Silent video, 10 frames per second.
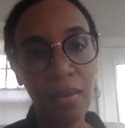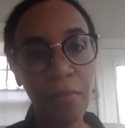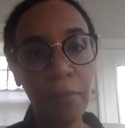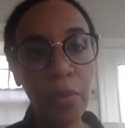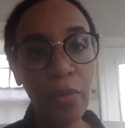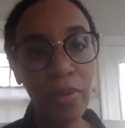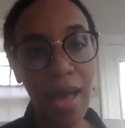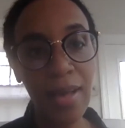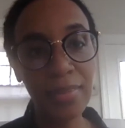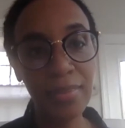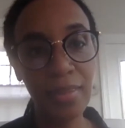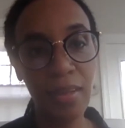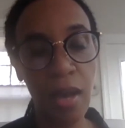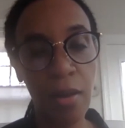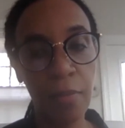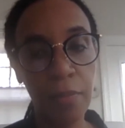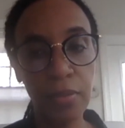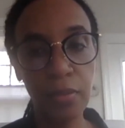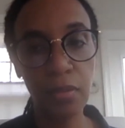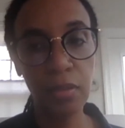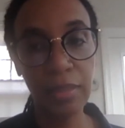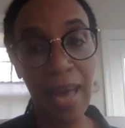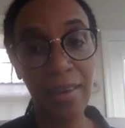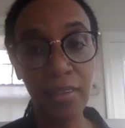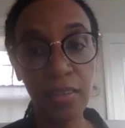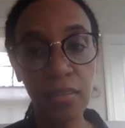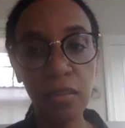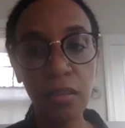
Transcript: middle class status.